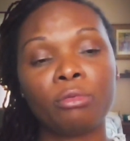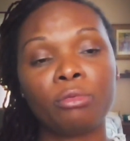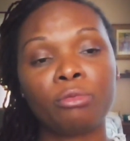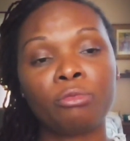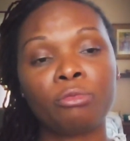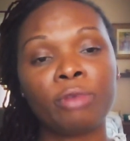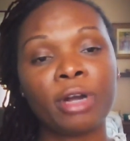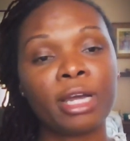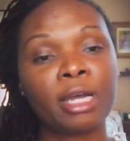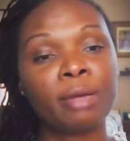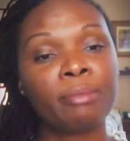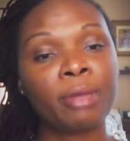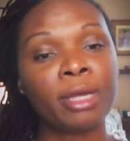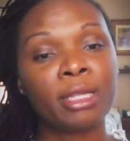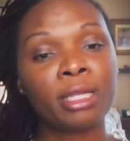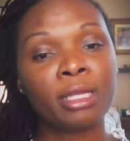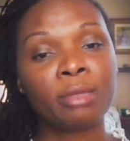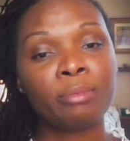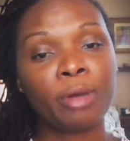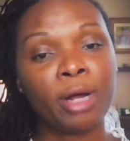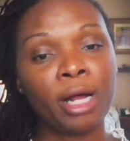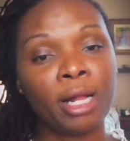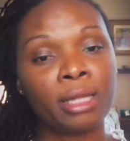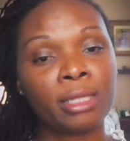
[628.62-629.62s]

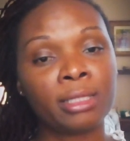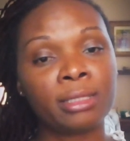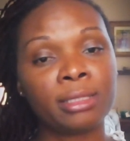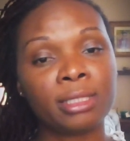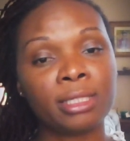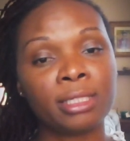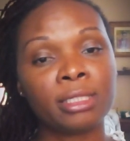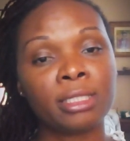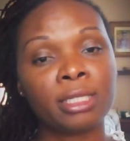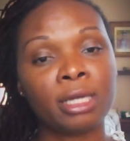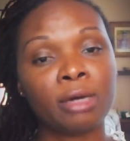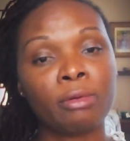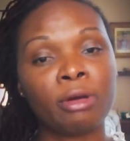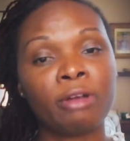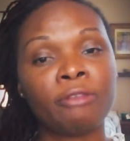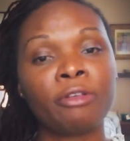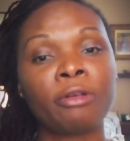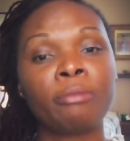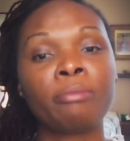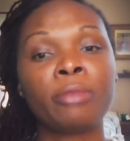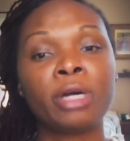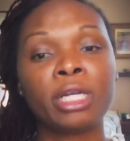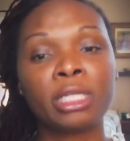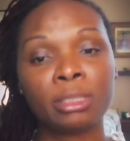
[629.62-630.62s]
Recommended policies,
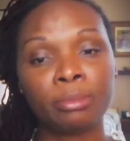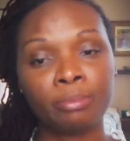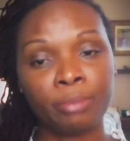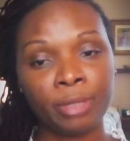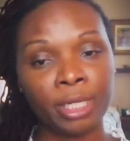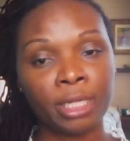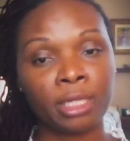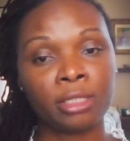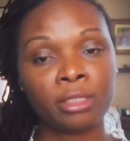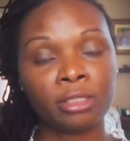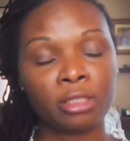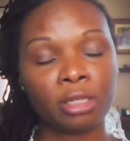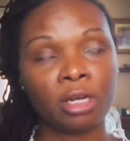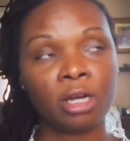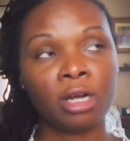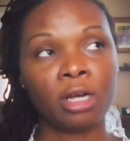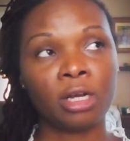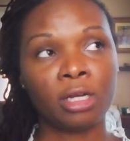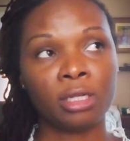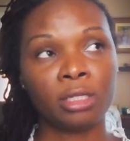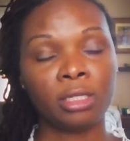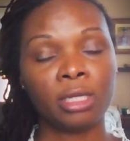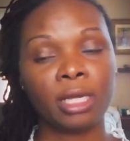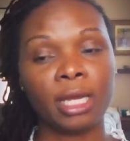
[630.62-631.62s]
however, must build
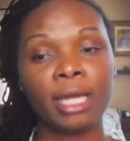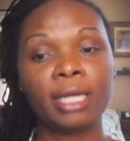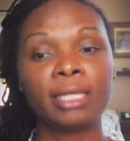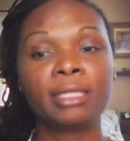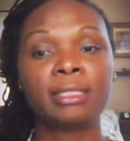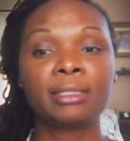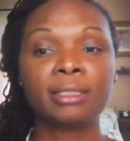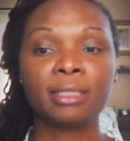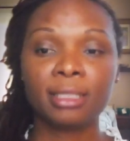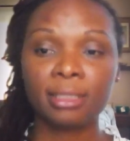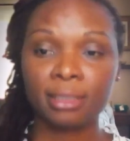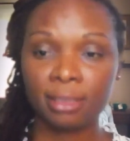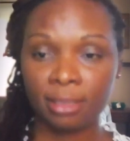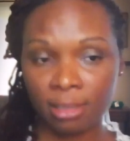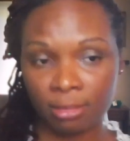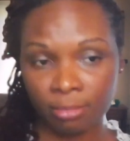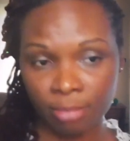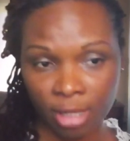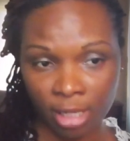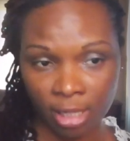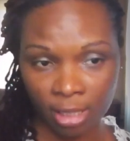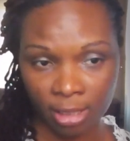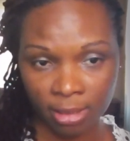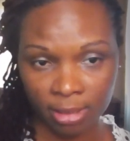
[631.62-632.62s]
on existing
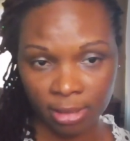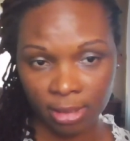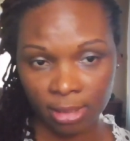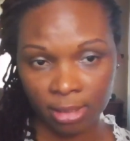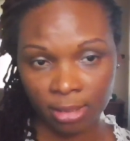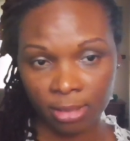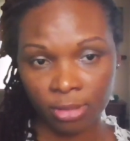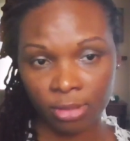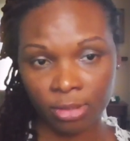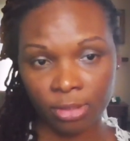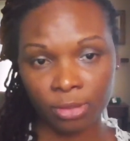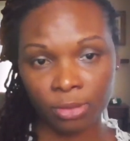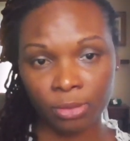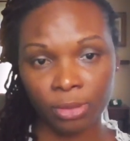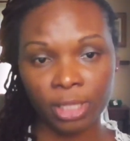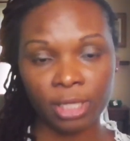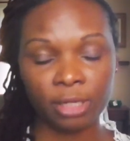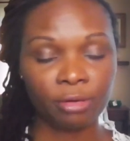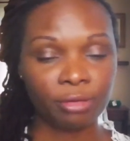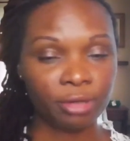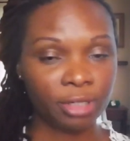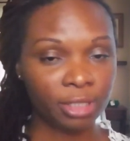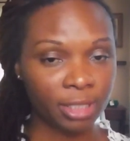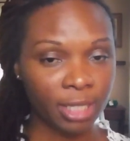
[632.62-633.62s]
policies to
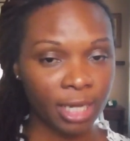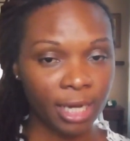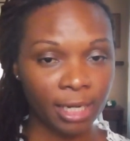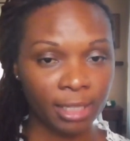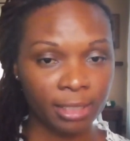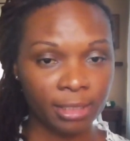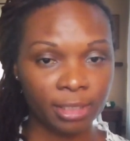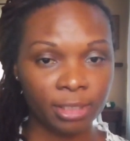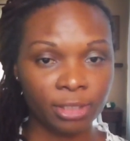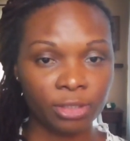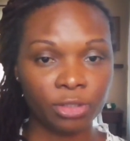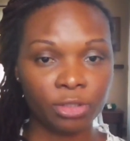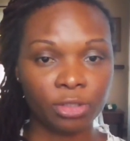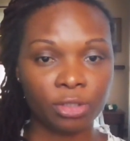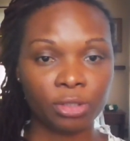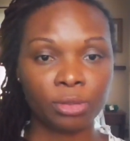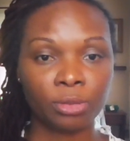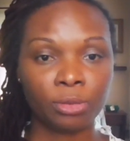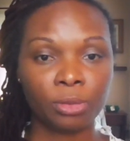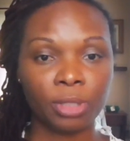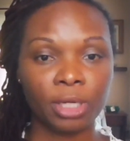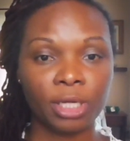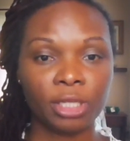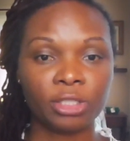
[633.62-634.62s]
increase access
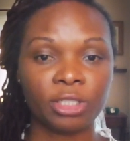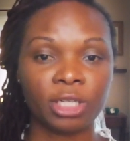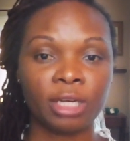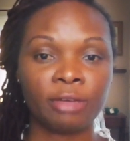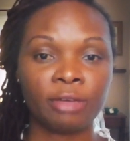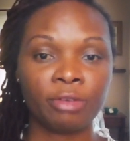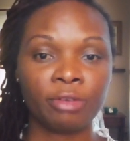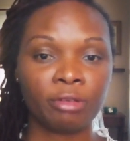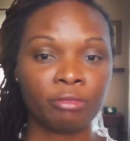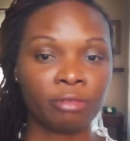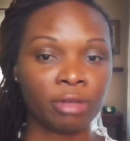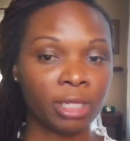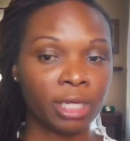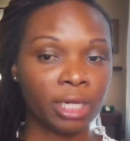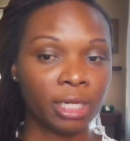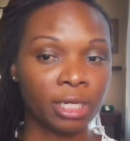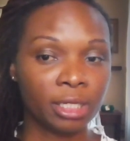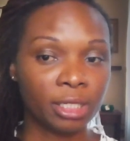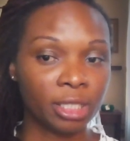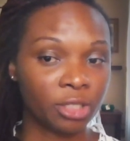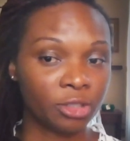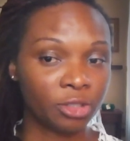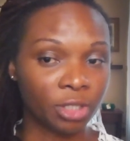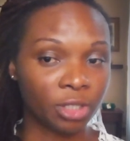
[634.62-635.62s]
to
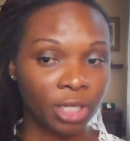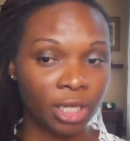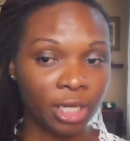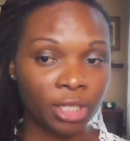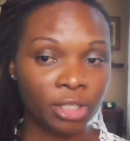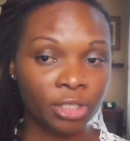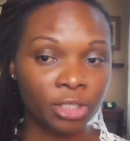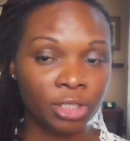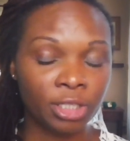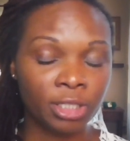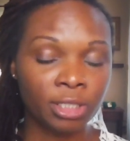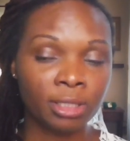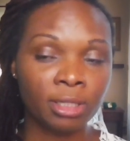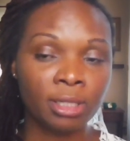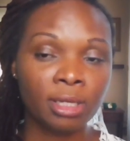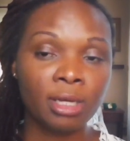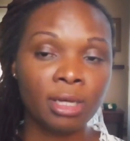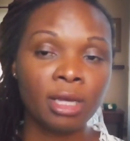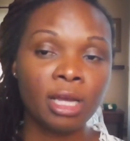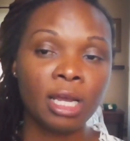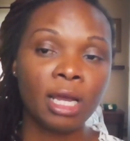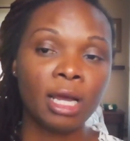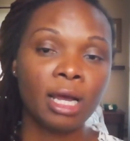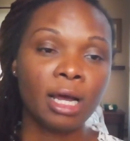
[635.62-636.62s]
HIV-related education,
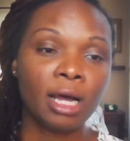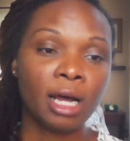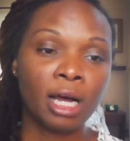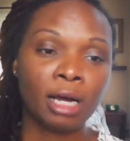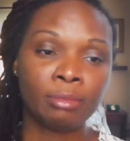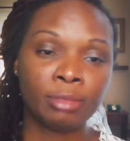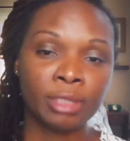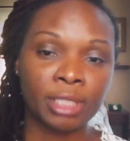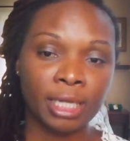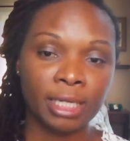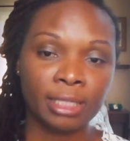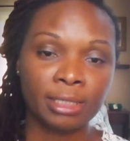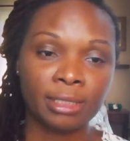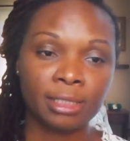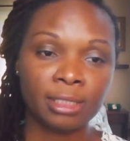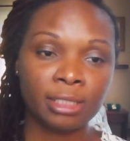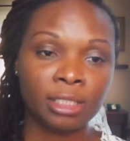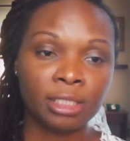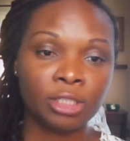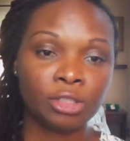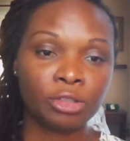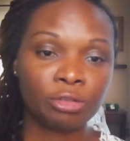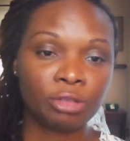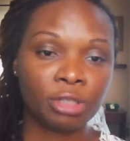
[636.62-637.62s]

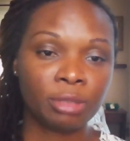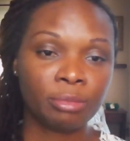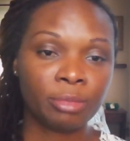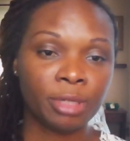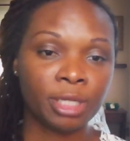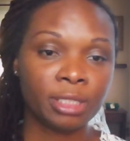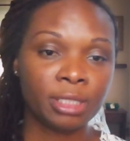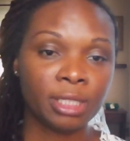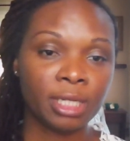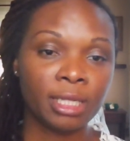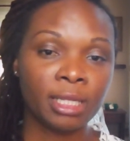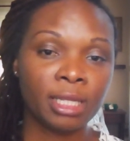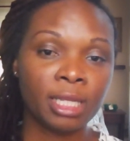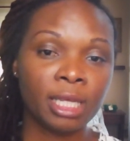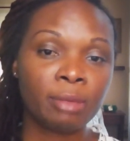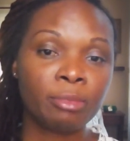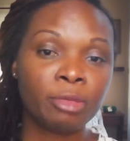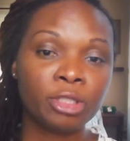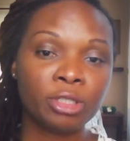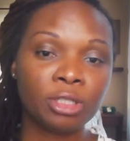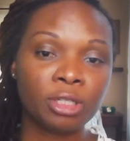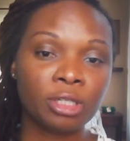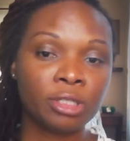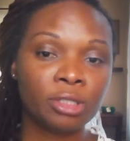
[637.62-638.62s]
testing and treatment, and they
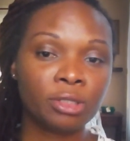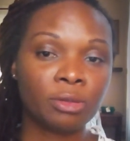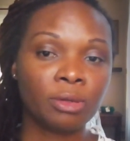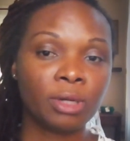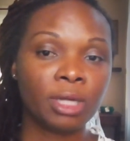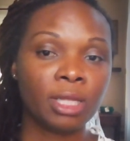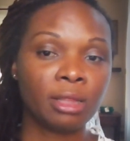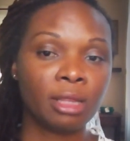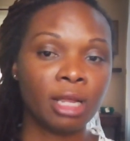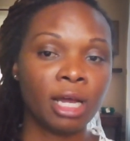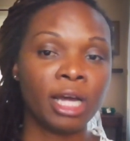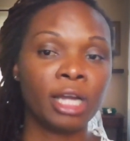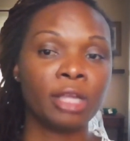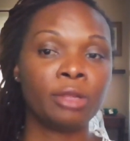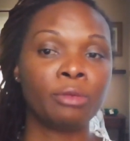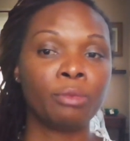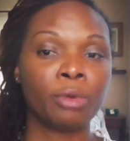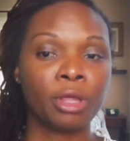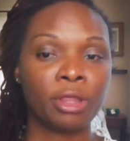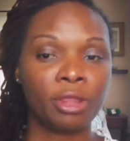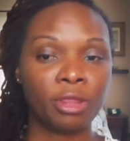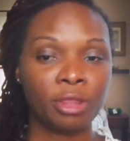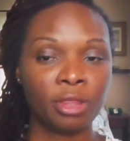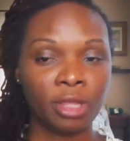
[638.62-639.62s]
must also align
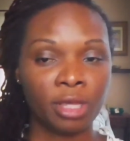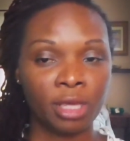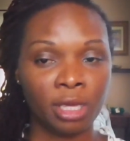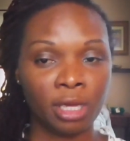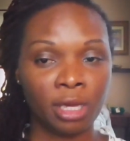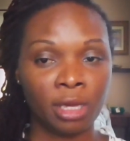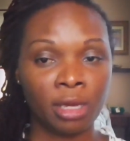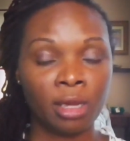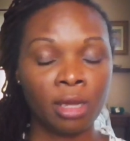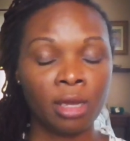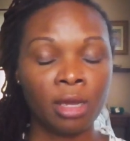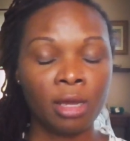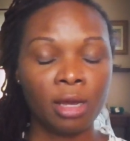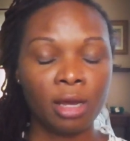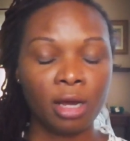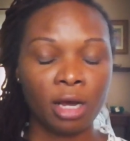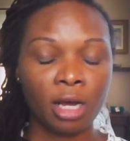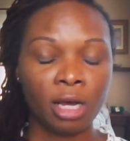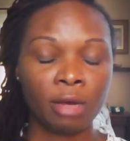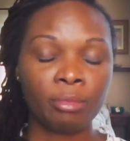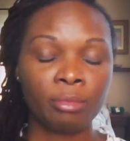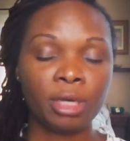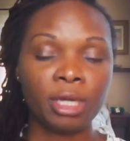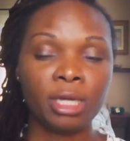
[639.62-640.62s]
with the
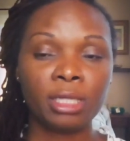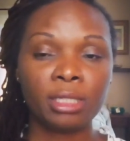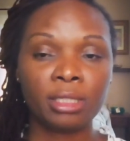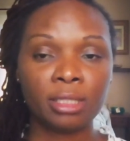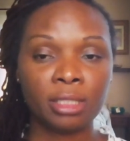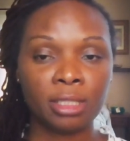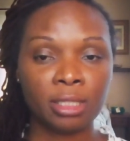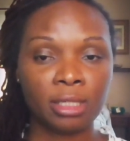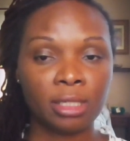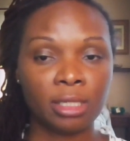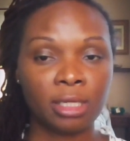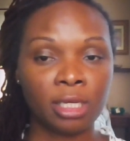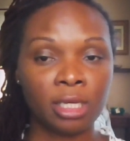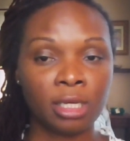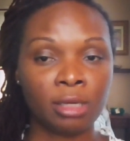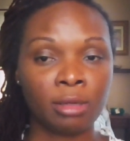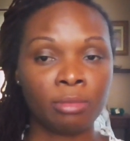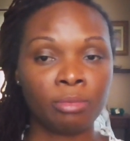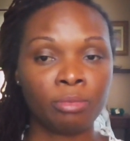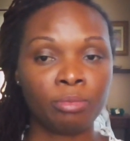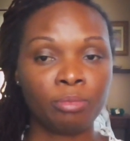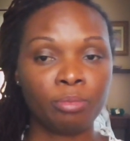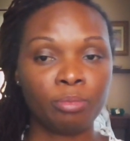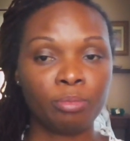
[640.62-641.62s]

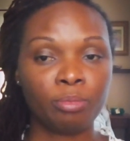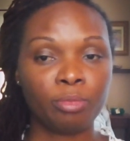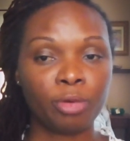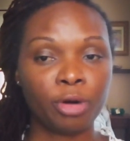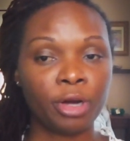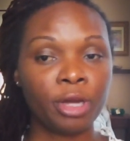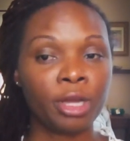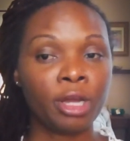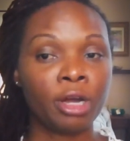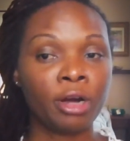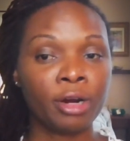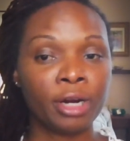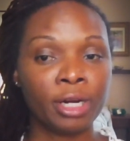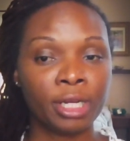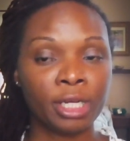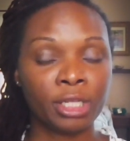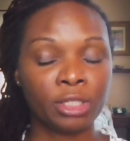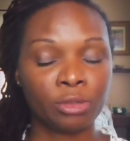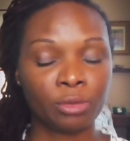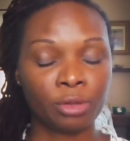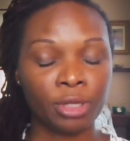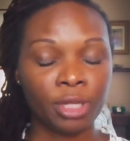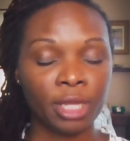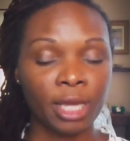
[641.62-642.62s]
ETE
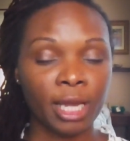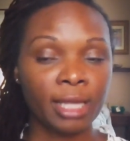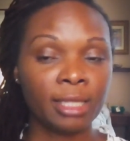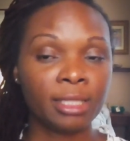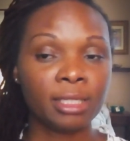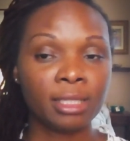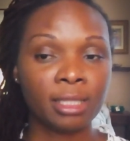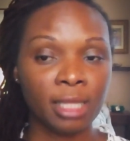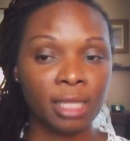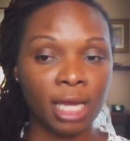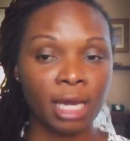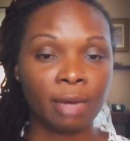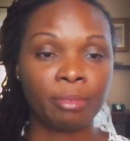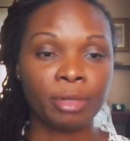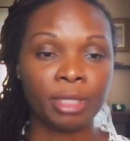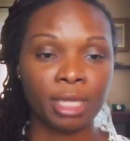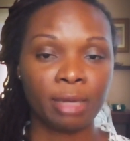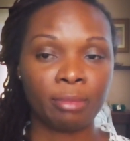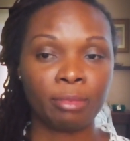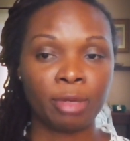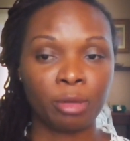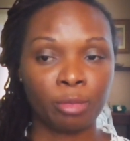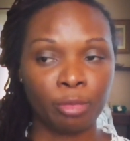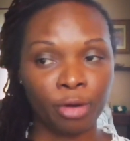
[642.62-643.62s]
priorities or the ending the
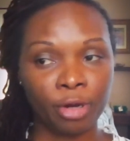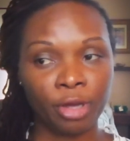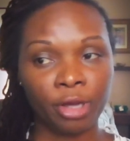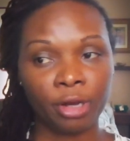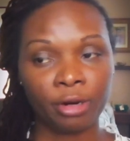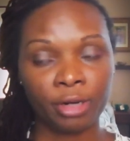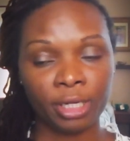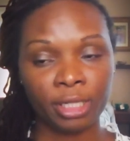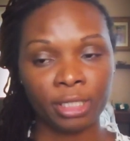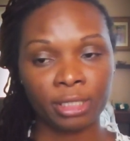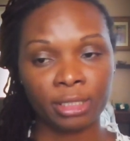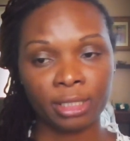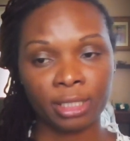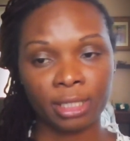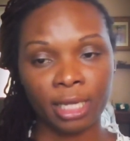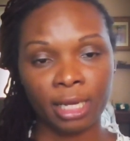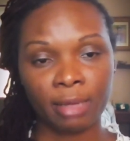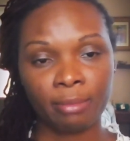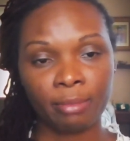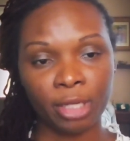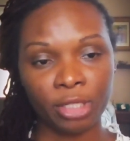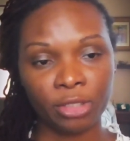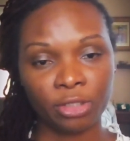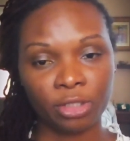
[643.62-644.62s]
epidemic priorities that
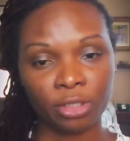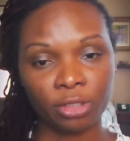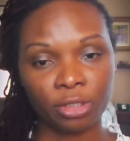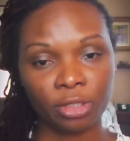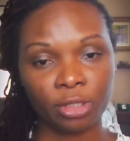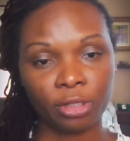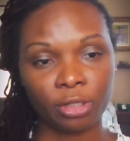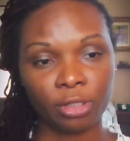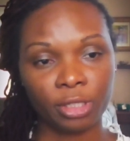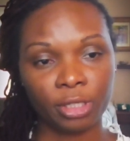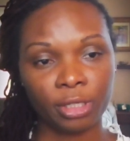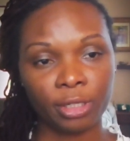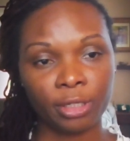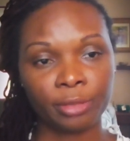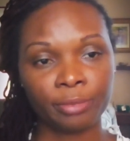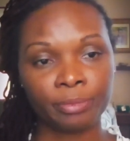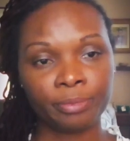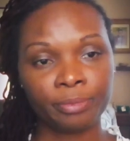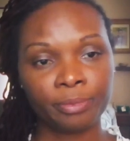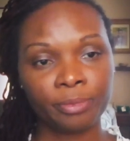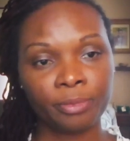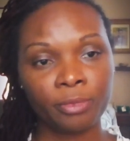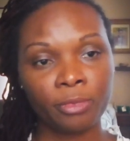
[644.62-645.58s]
I mentioned earlier.